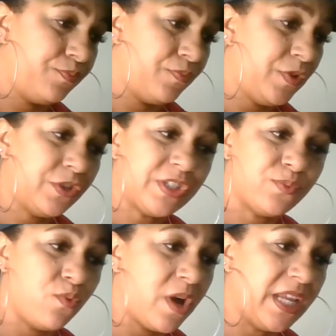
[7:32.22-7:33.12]
You're just
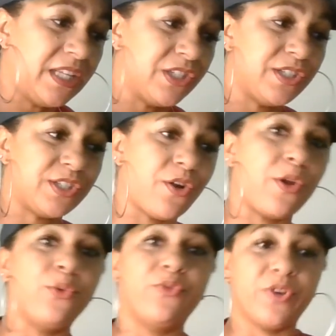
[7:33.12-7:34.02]
wanting to start
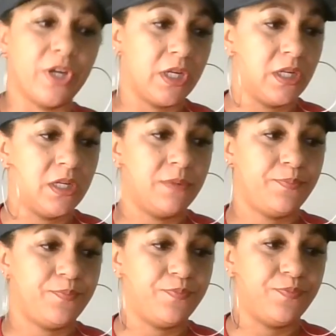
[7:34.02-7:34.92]
over.
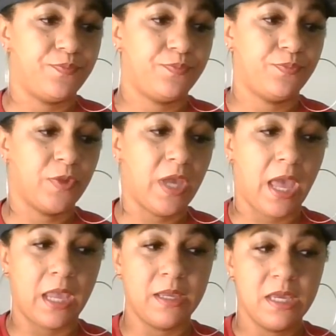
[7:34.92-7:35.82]

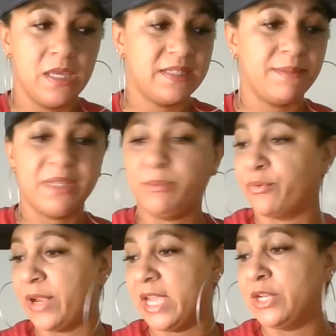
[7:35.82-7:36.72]
Okay, something
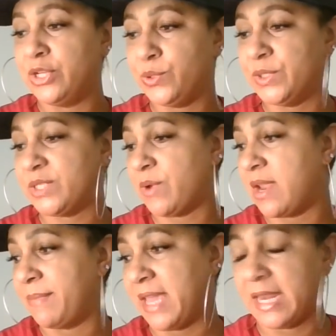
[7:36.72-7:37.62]
brand new is what
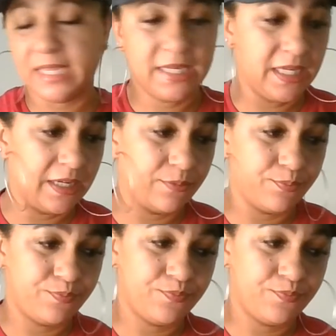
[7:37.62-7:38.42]
I'm getting here.